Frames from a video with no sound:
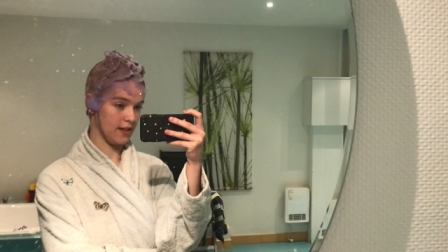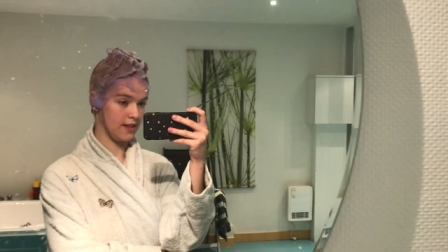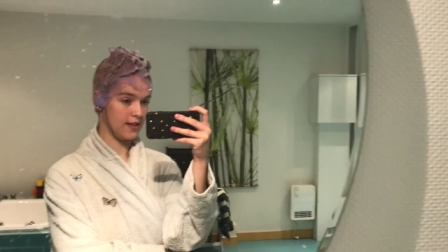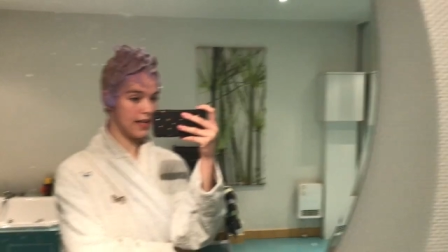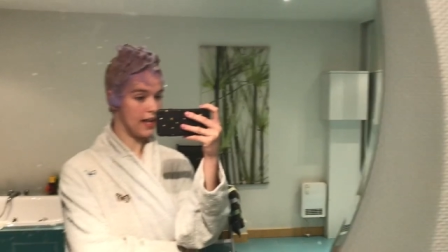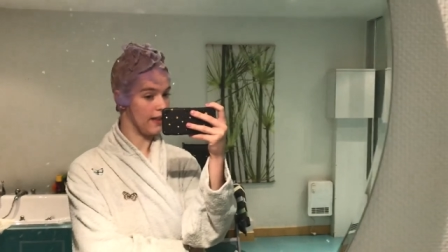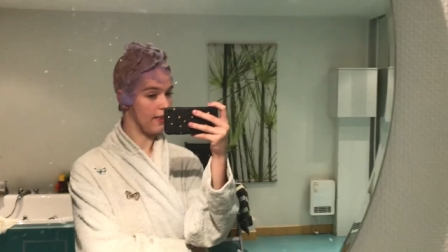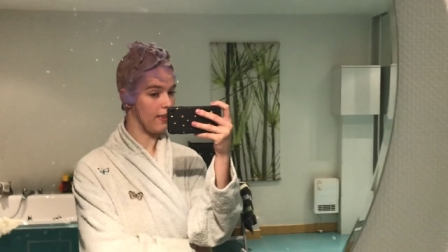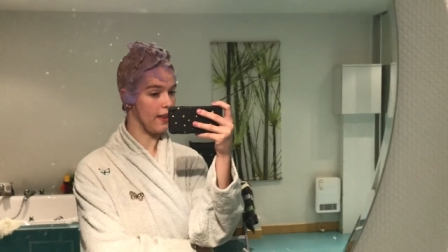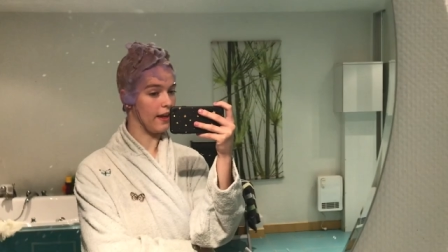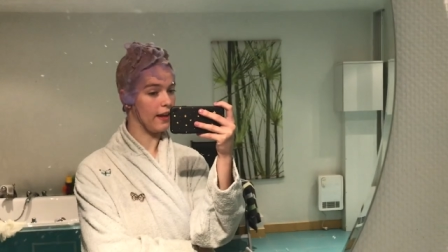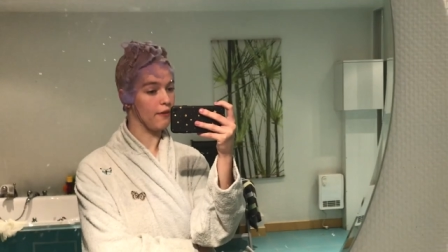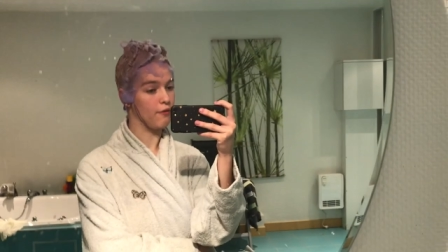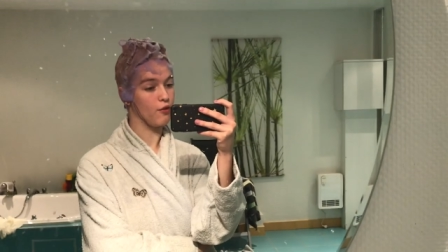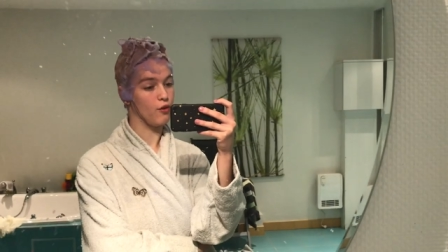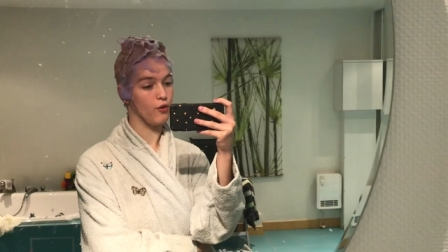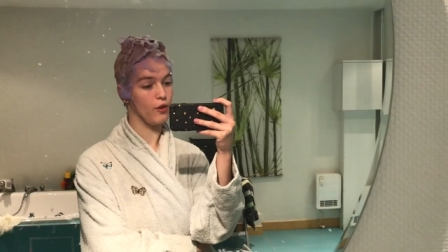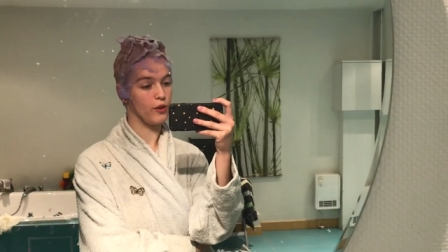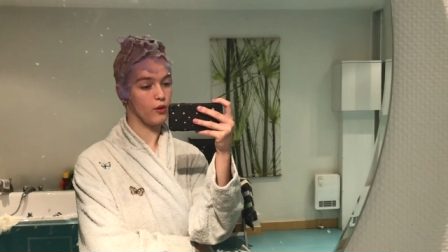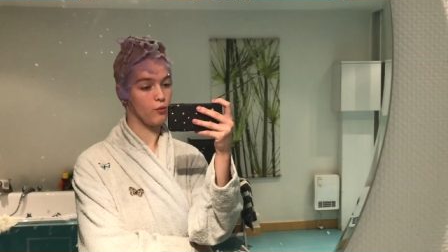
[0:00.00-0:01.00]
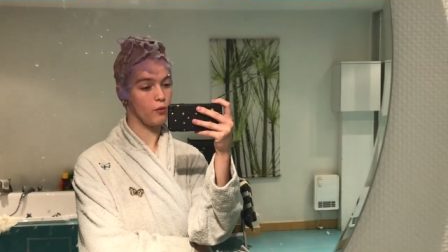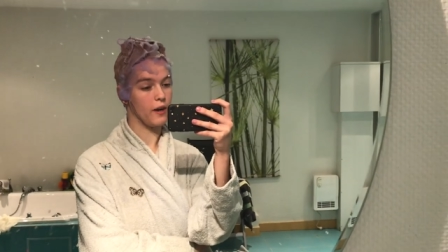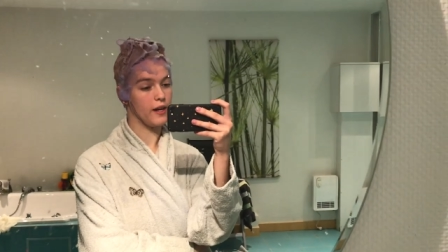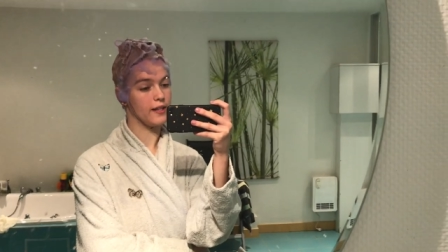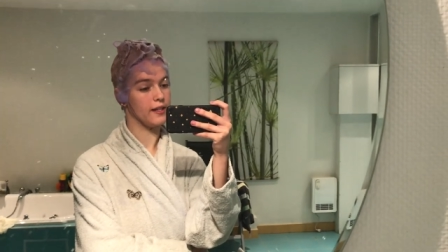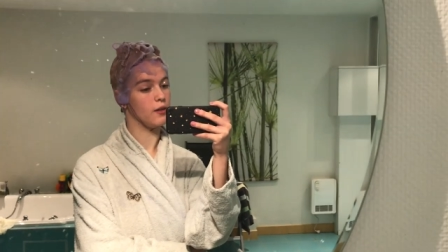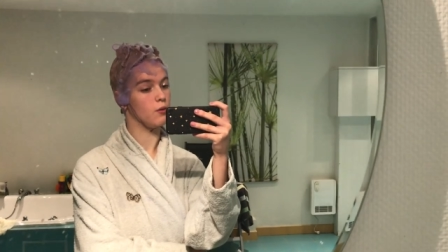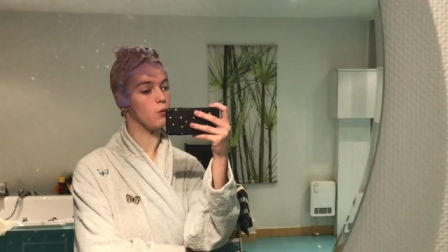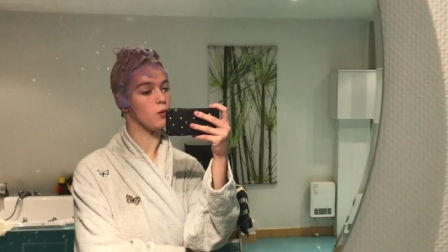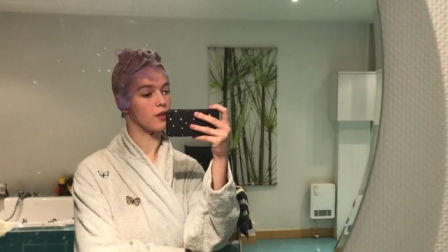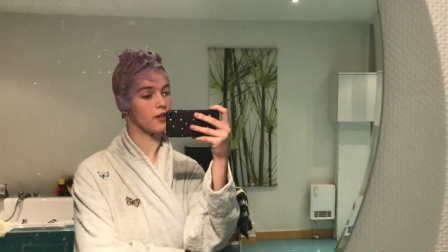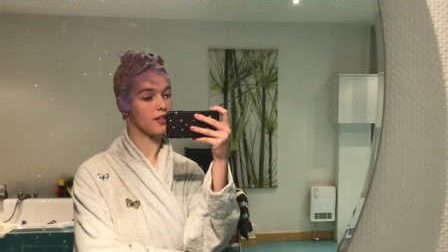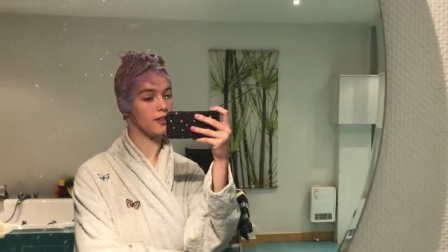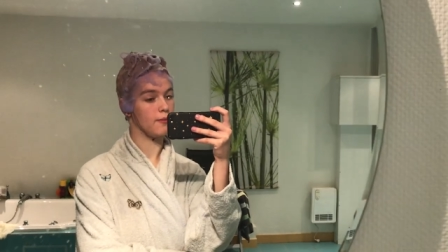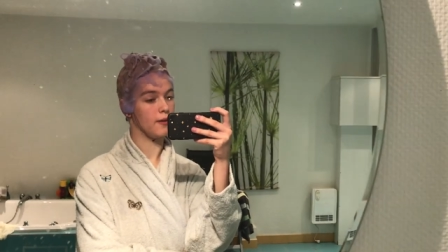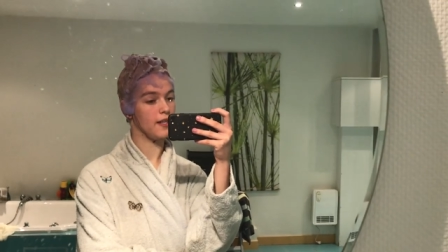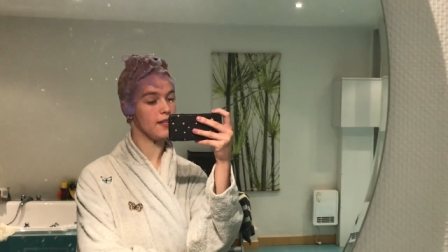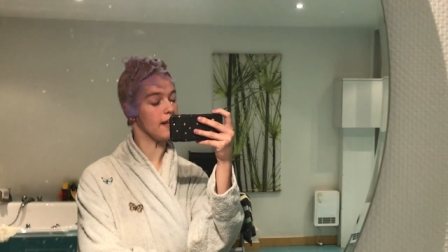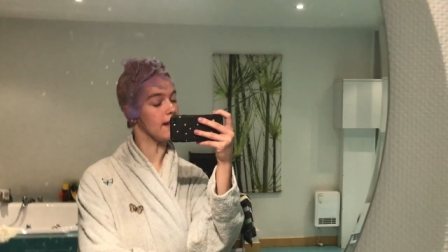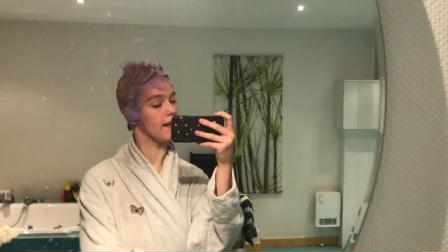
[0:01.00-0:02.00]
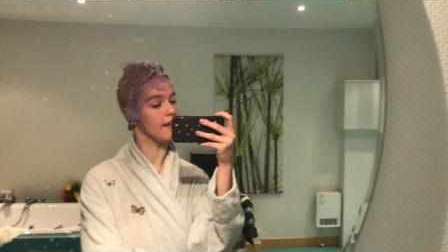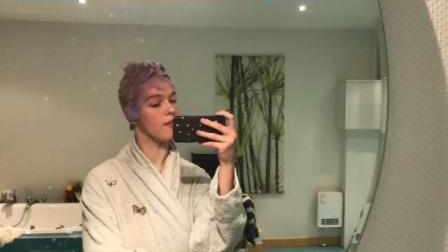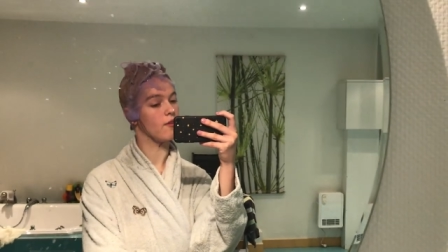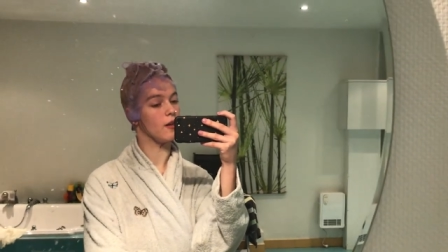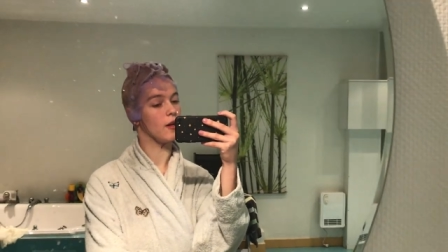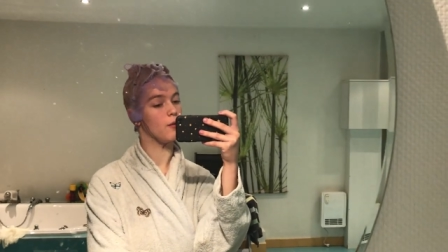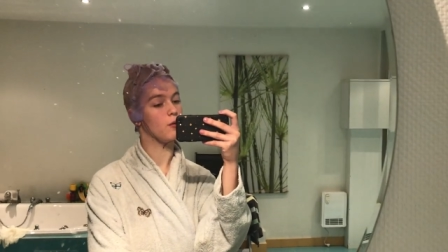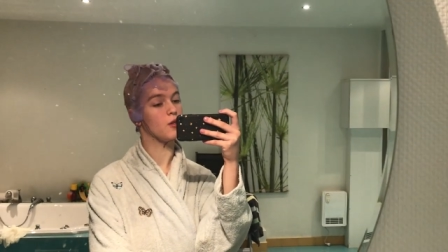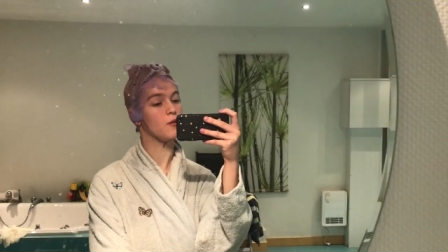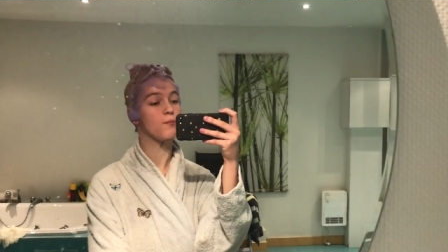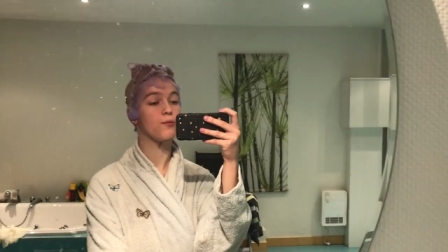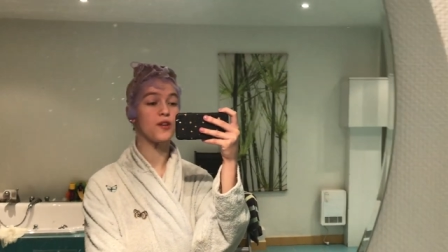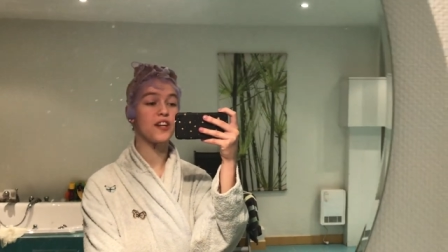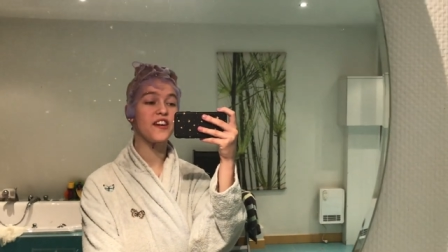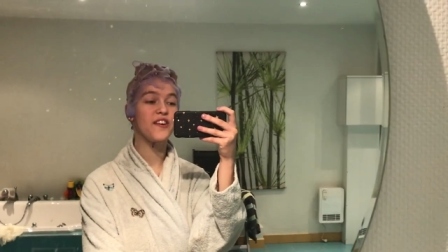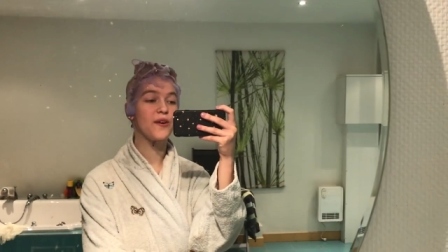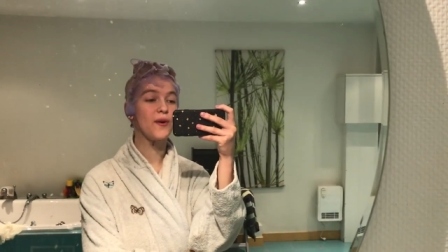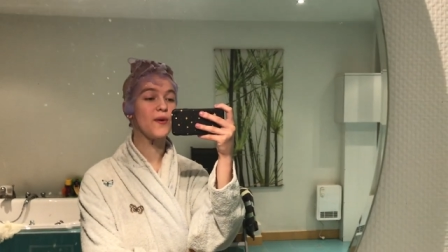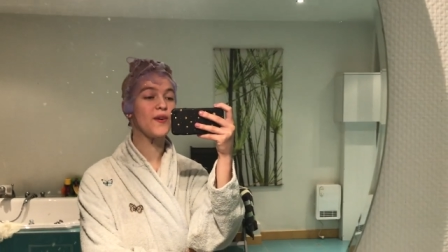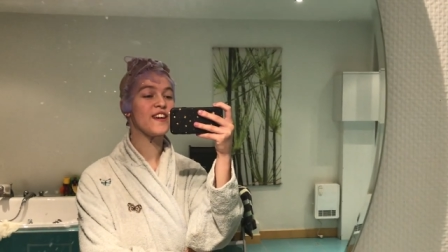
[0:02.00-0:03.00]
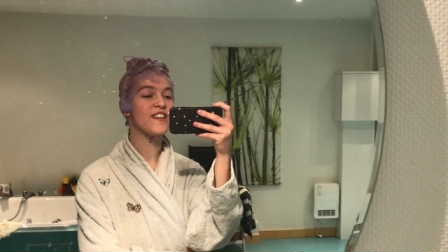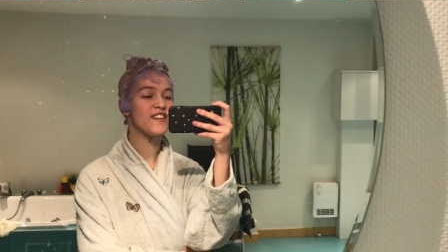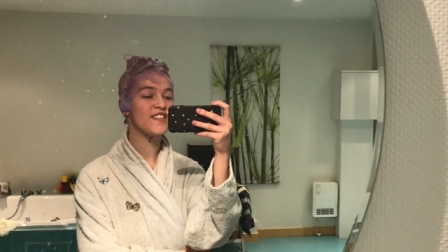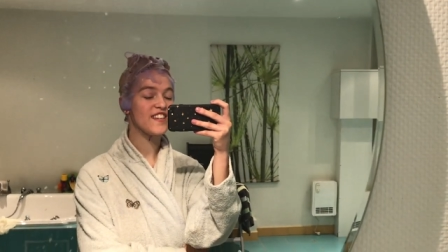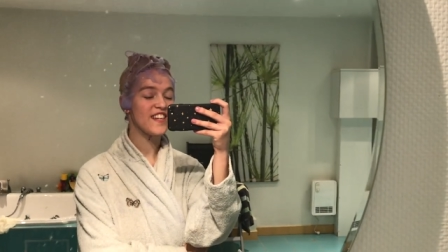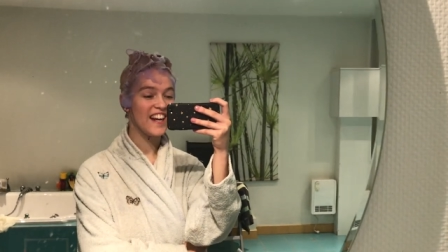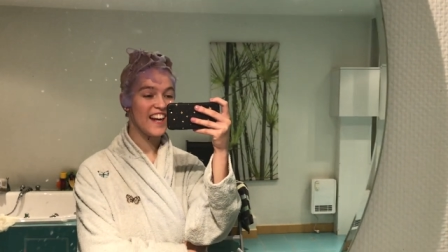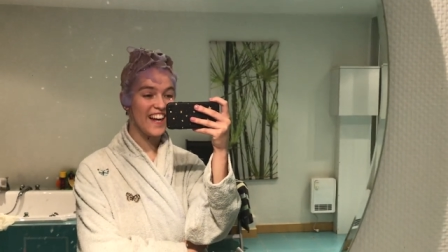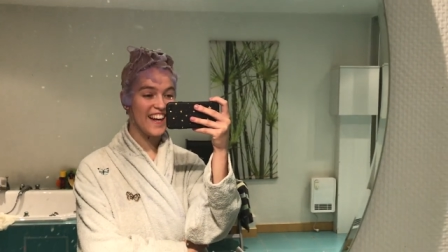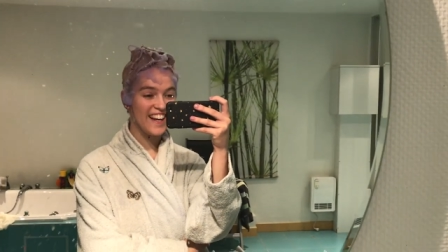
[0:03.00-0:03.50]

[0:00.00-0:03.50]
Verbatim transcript: it said that if you do it twice it works the best and it was pretty orange.